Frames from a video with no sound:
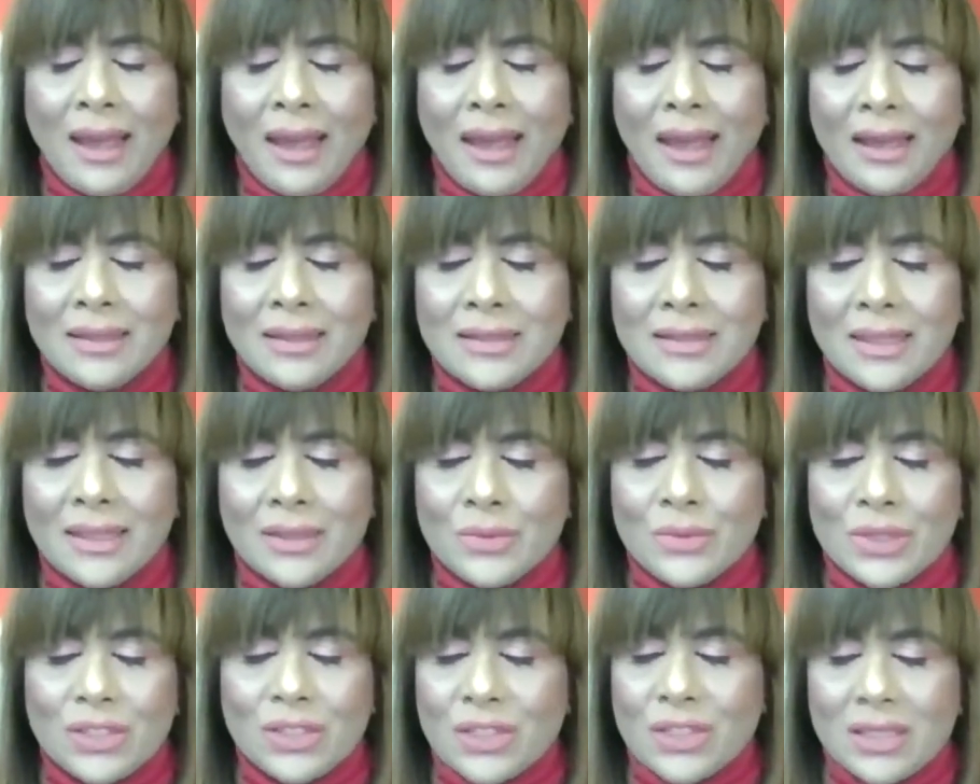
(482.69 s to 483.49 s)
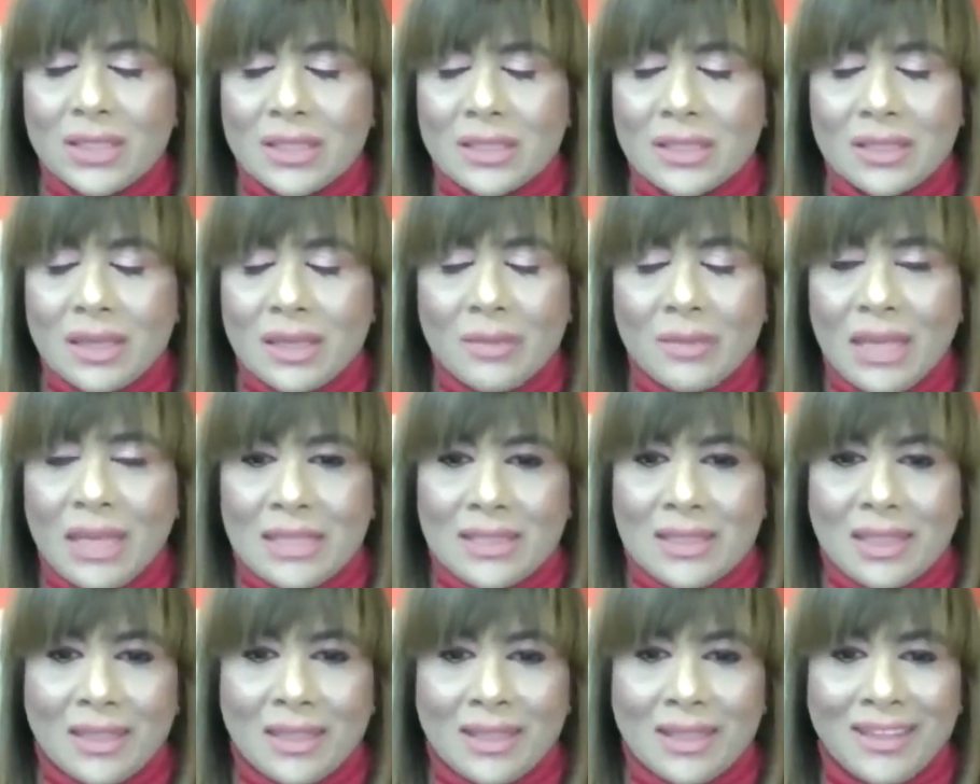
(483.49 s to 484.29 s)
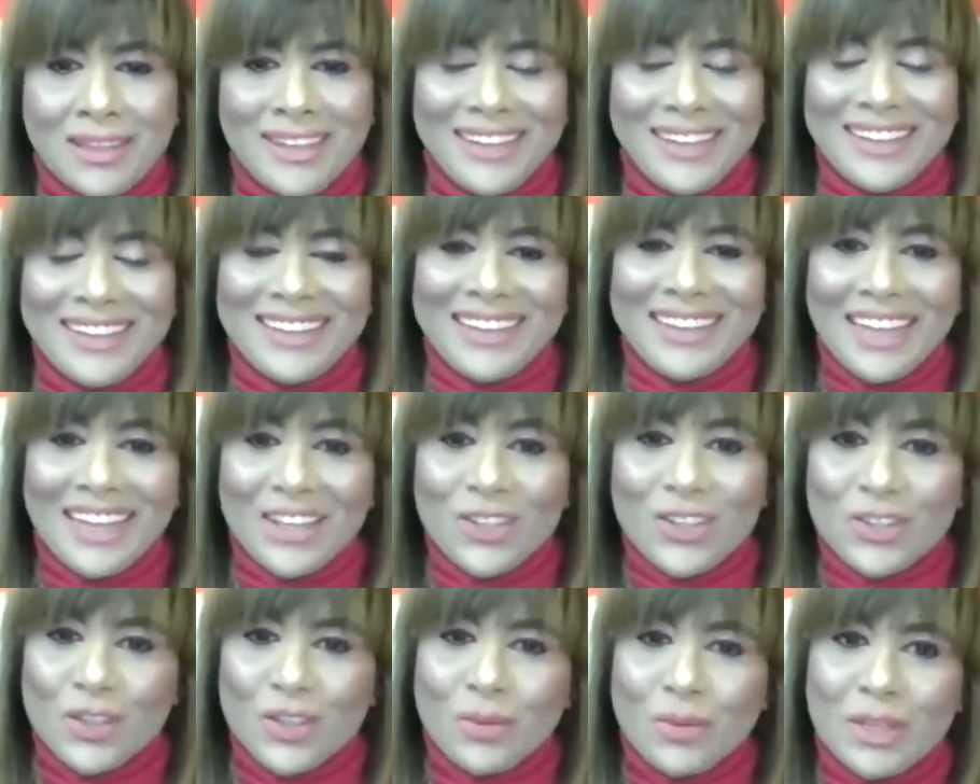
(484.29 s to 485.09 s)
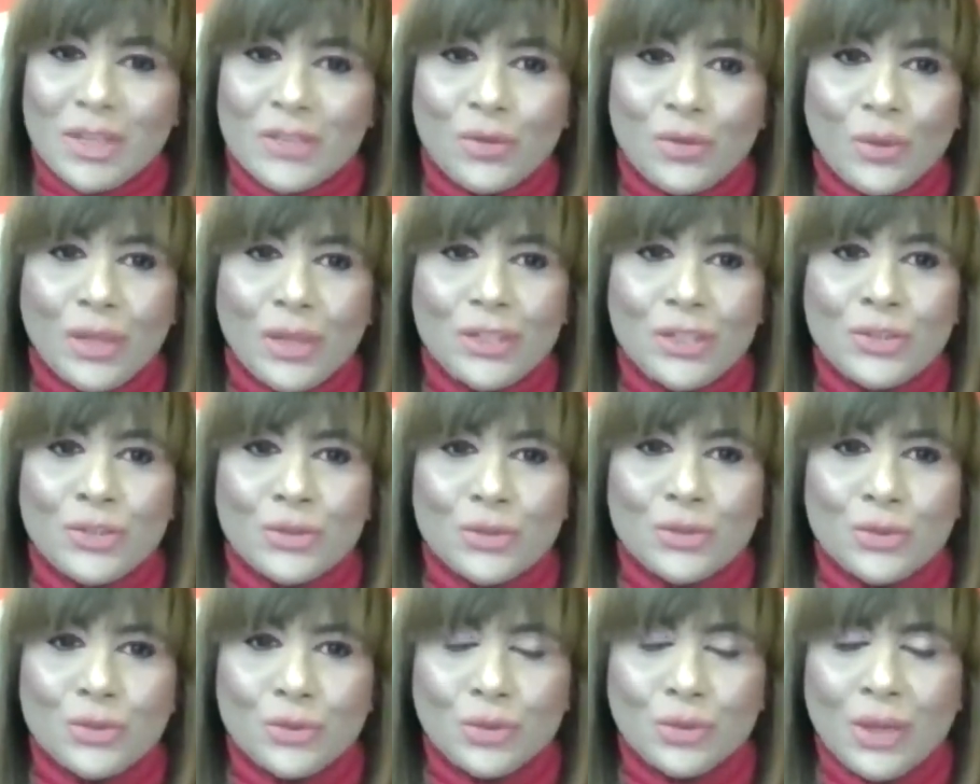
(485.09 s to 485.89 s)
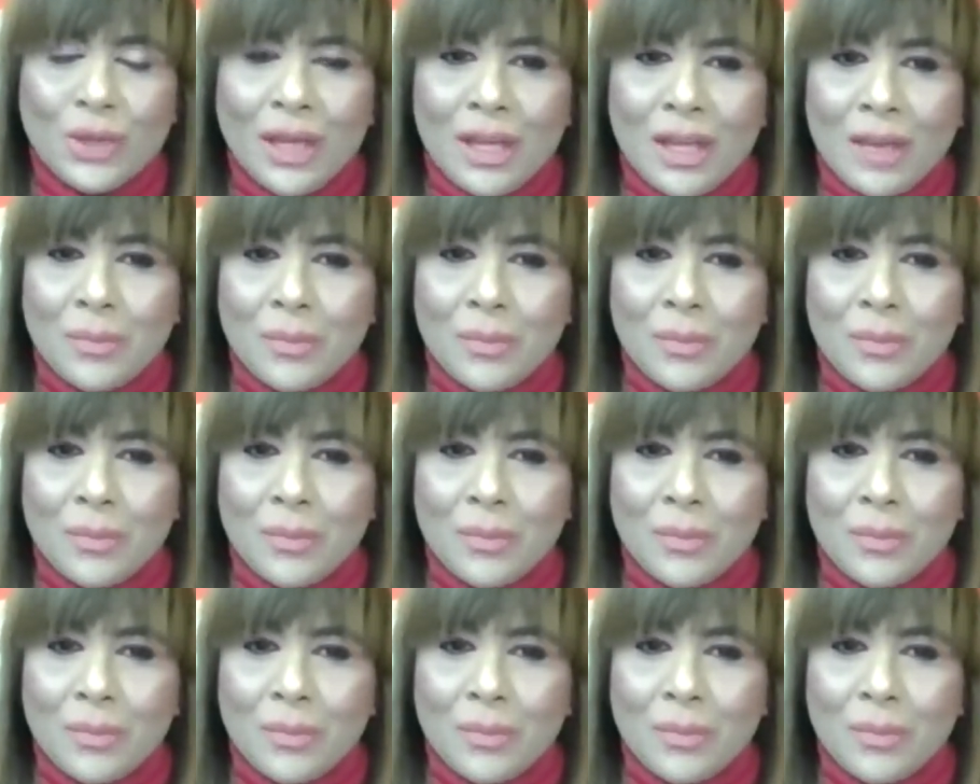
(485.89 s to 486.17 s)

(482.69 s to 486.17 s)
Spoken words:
And it was just amazing. Thank you so much for what you do.